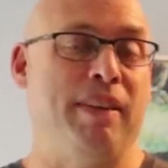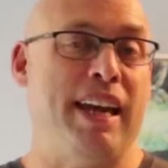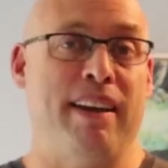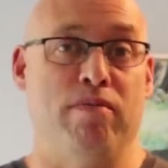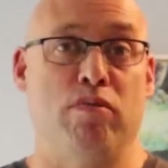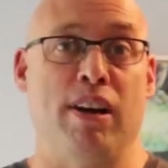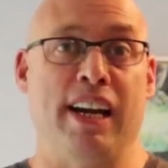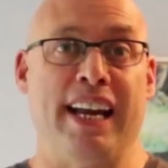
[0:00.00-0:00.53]

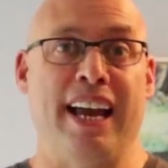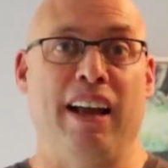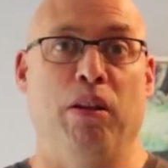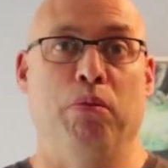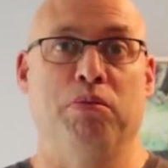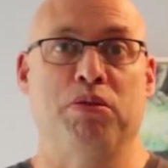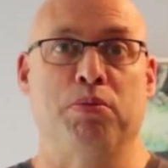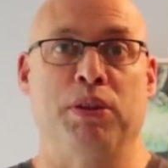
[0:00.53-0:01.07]
It really
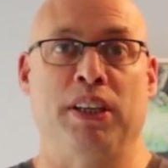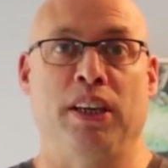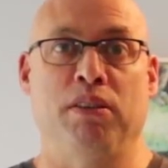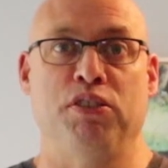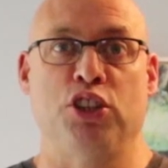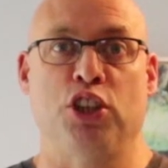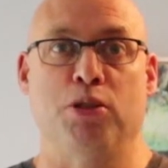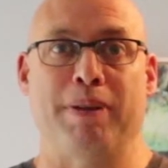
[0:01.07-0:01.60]
helps with the
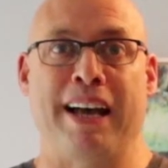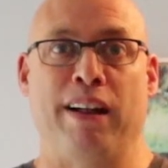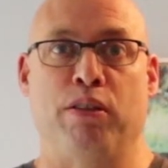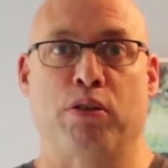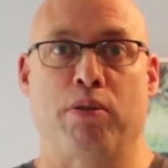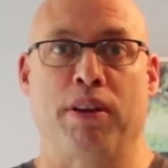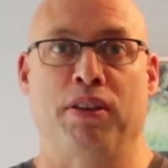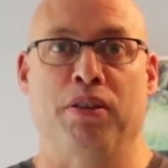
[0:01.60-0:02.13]
YouTube
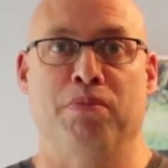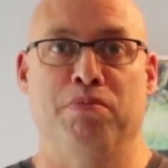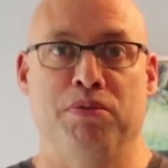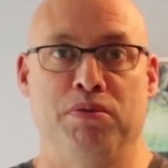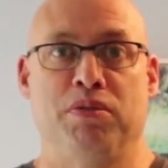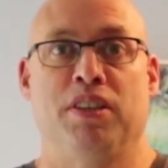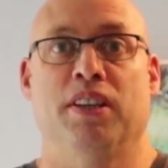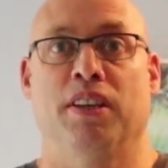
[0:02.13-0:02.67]

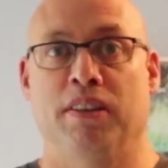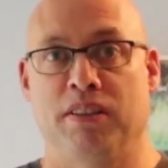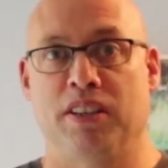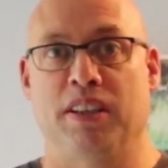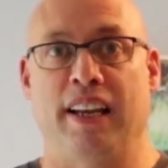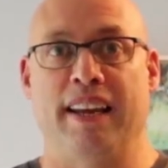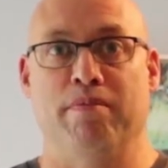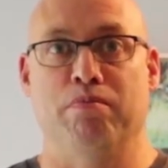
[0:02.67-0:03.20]
algorithm to
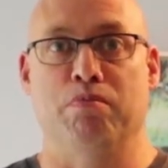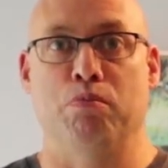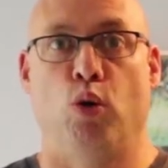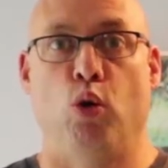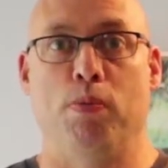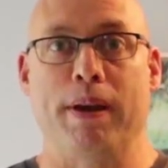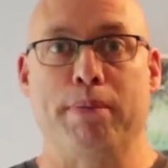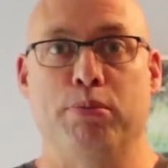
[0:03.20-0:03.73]
let
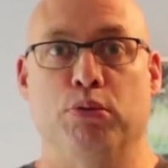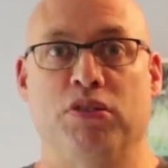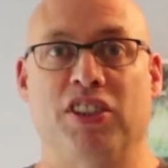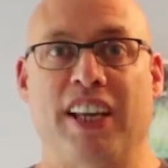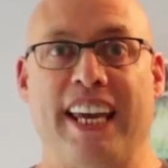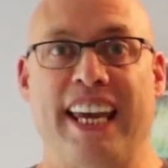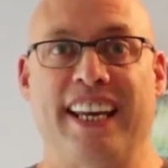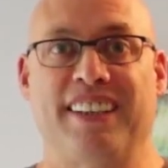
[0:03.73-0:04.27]
more people
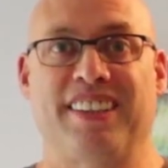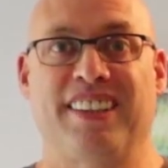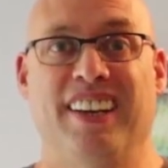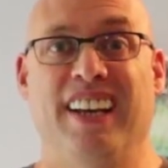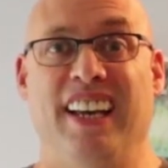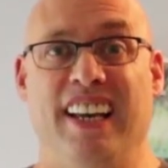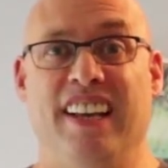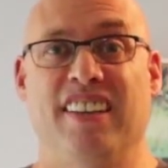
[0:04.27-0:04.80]
see it,
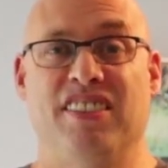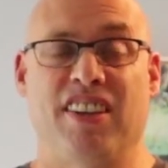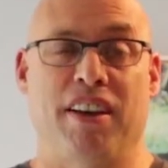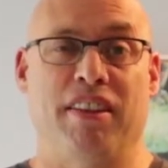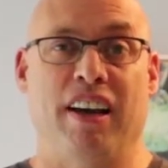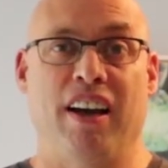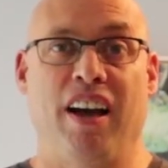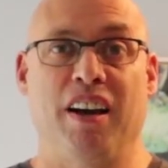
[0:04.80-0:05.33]
so
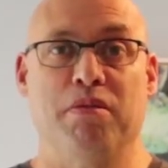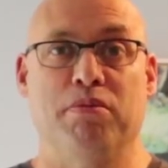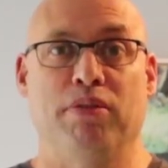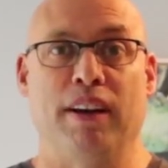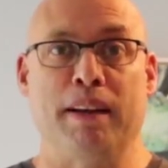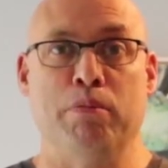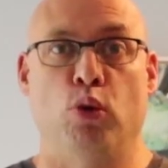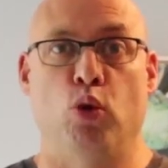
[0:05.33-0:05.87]
that
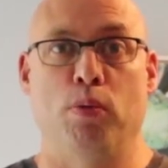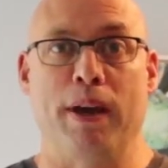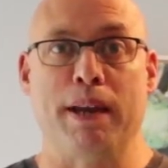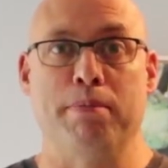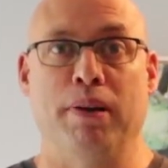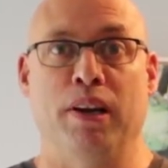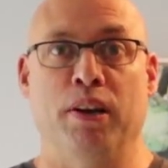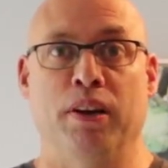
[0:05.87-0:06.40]
hopefully more
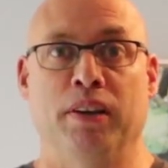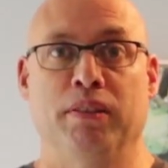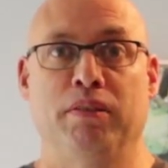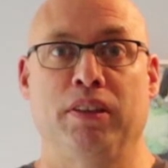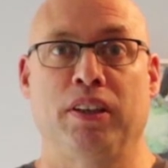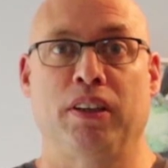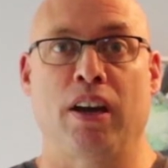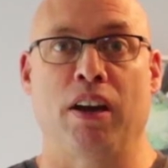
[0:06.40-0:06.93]
people who are
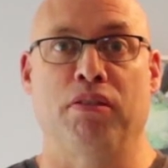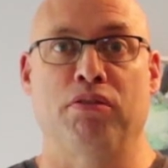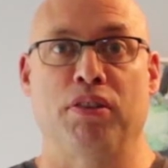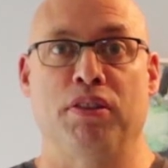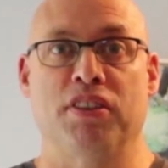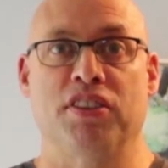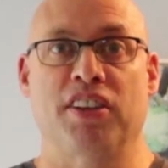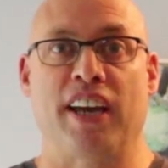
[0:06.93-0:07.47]
going
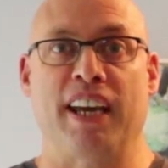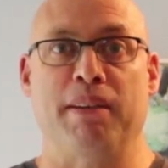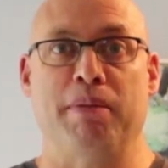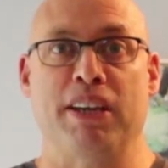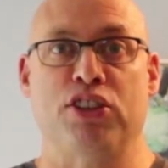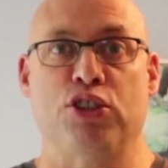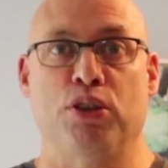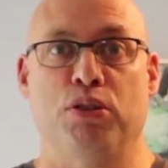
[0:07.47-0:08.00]
through the same
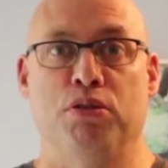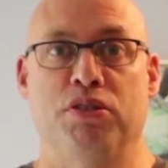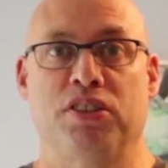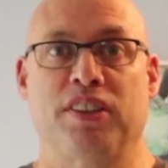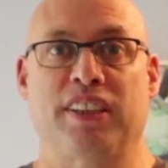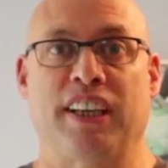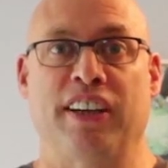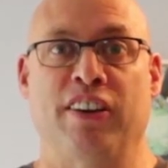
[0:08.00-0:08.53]

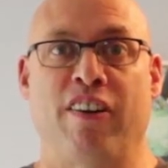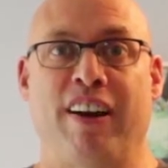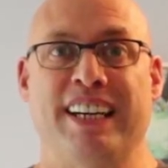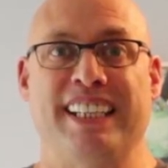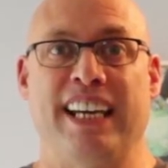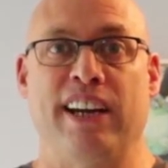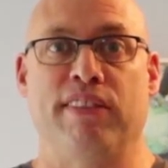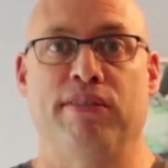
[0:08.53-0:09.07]
issues get an
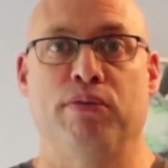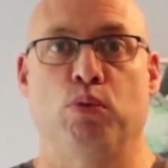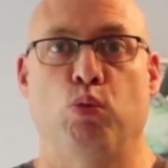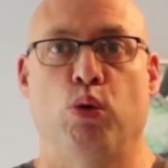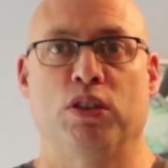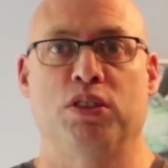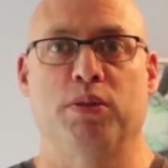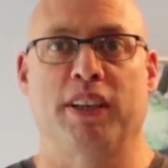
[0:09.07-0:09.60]
idea of
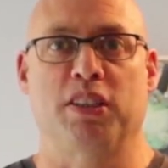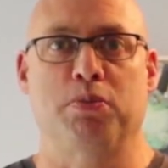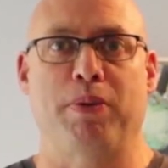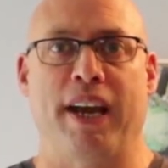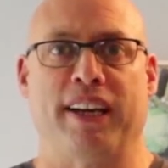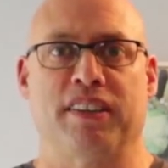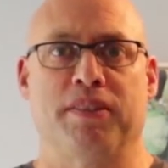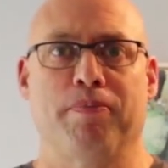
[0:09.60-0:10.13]
what to
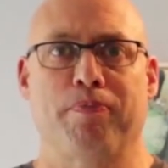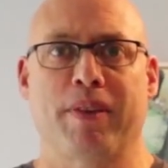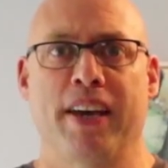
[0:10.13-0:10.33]
expect.